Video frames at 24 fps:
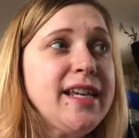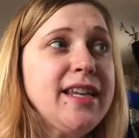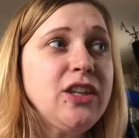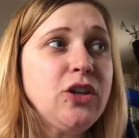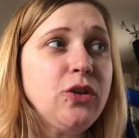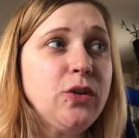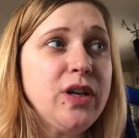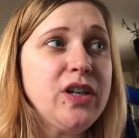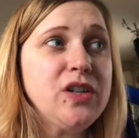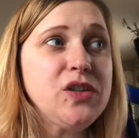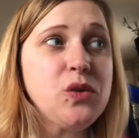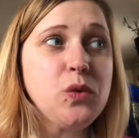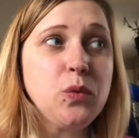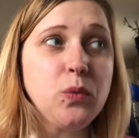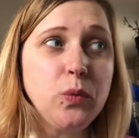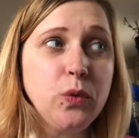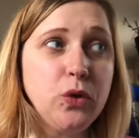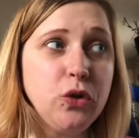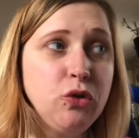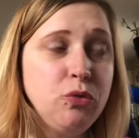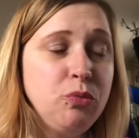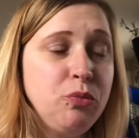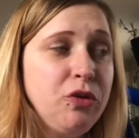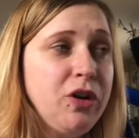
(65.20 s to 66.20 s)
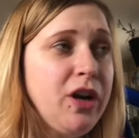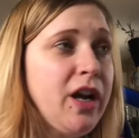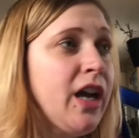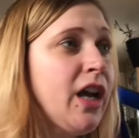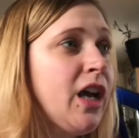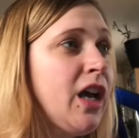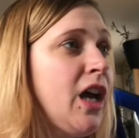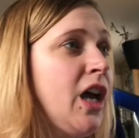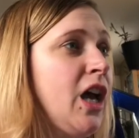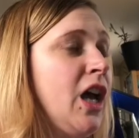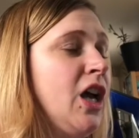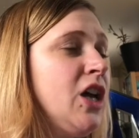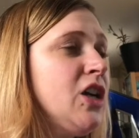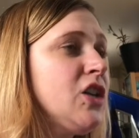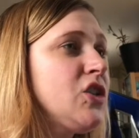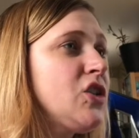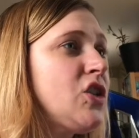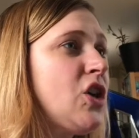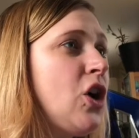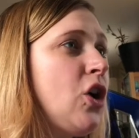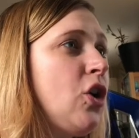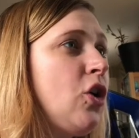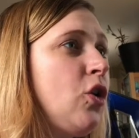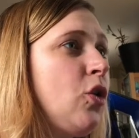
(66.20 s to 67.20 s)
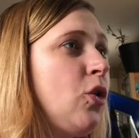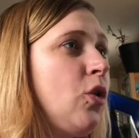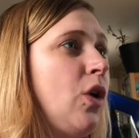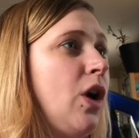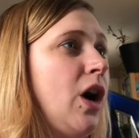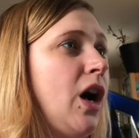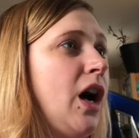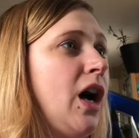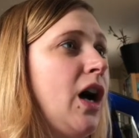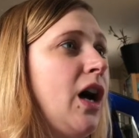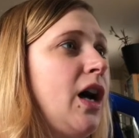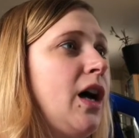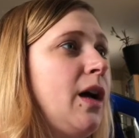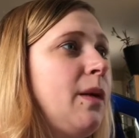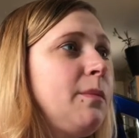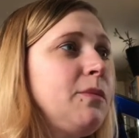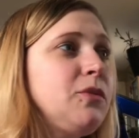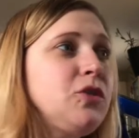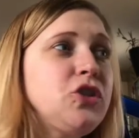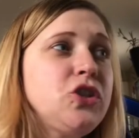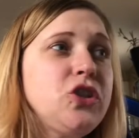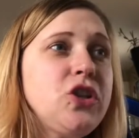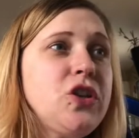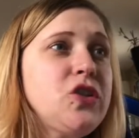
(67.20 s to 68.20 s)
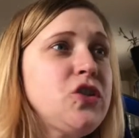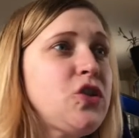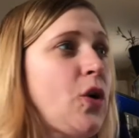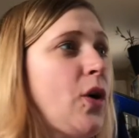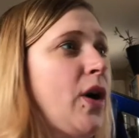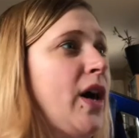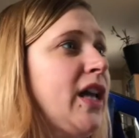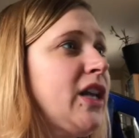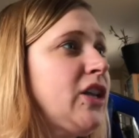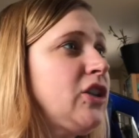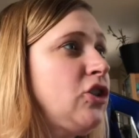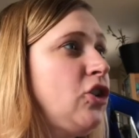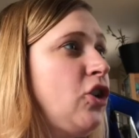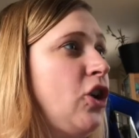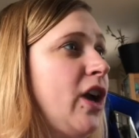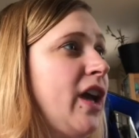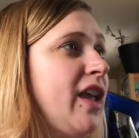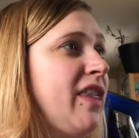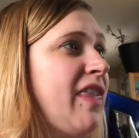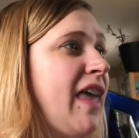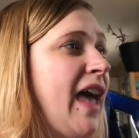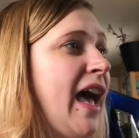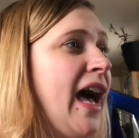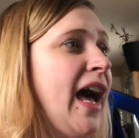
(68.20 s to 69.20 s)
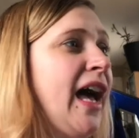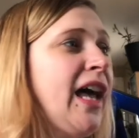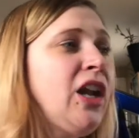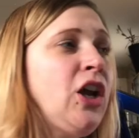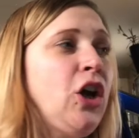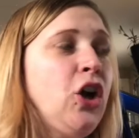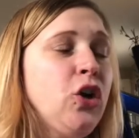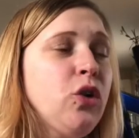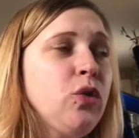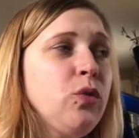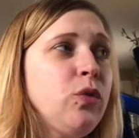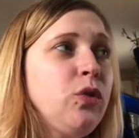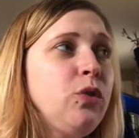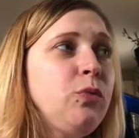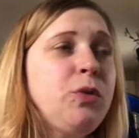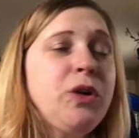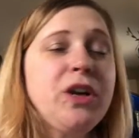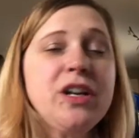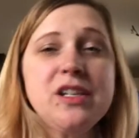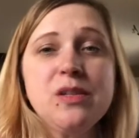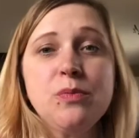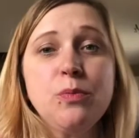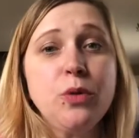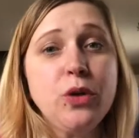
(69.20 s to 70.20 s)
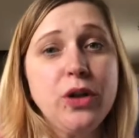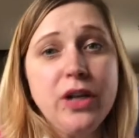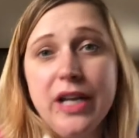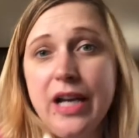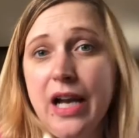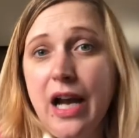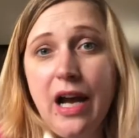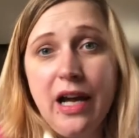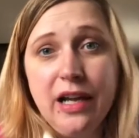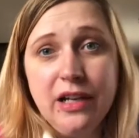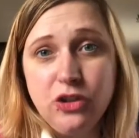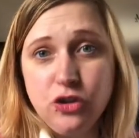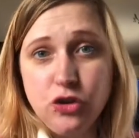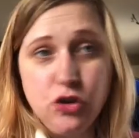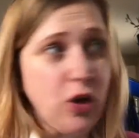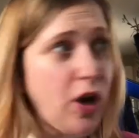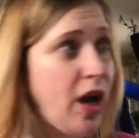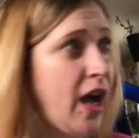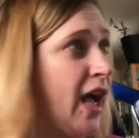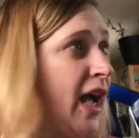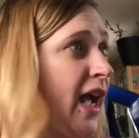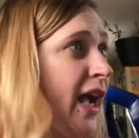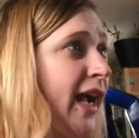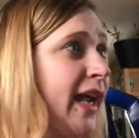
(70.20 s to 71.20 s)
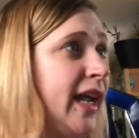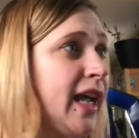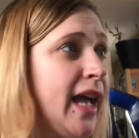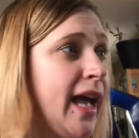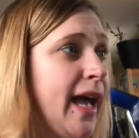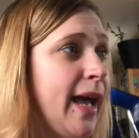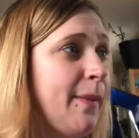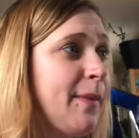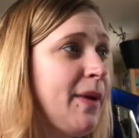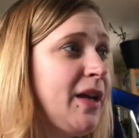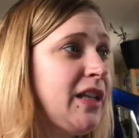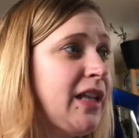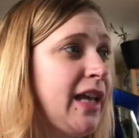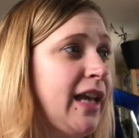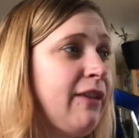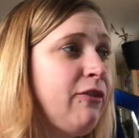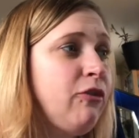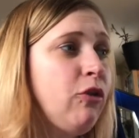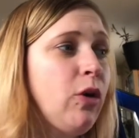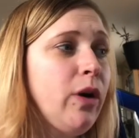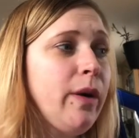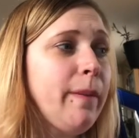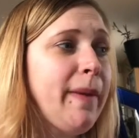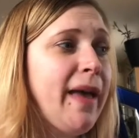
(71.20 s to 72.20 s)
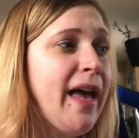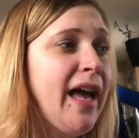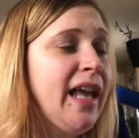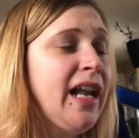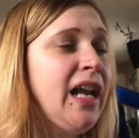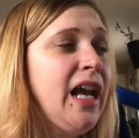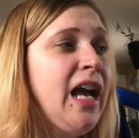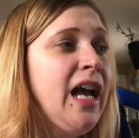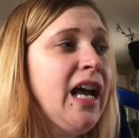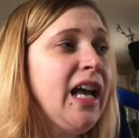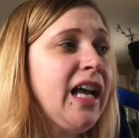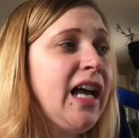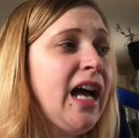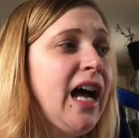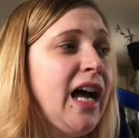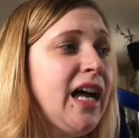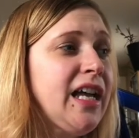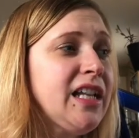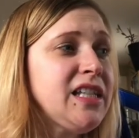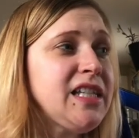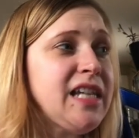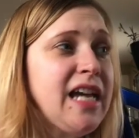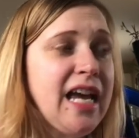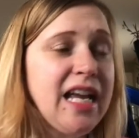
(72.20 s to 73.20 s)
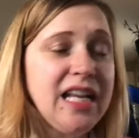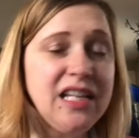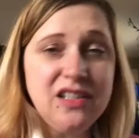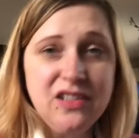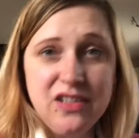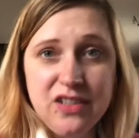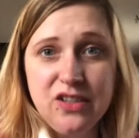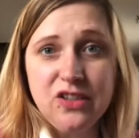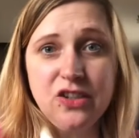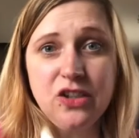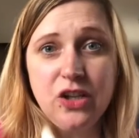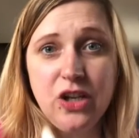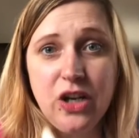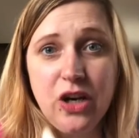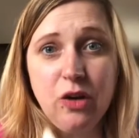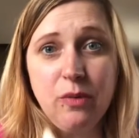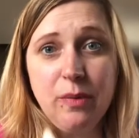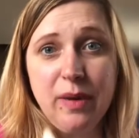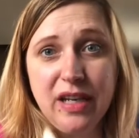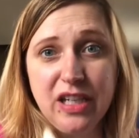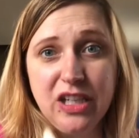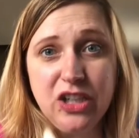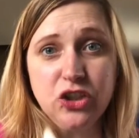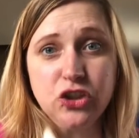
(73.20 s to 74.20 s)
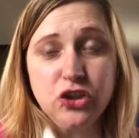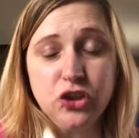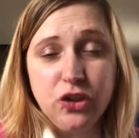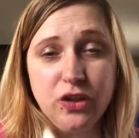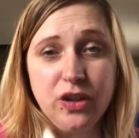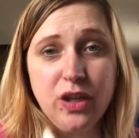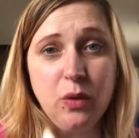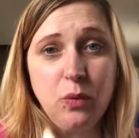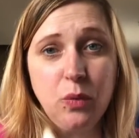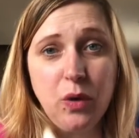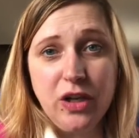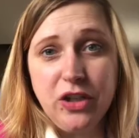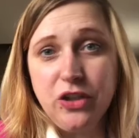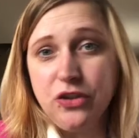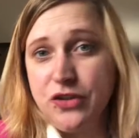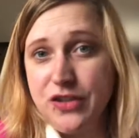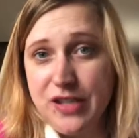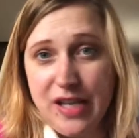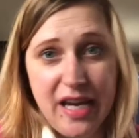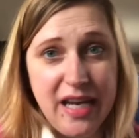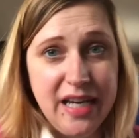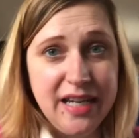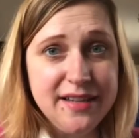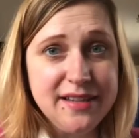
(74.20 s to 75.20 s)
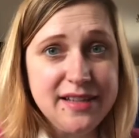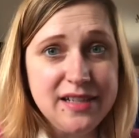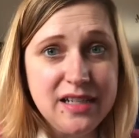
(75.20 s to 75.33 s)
there is a rubric. So just go ahead and look at that. Rubric is pretty cut and dry, MLA format, content, making sure that what you're saying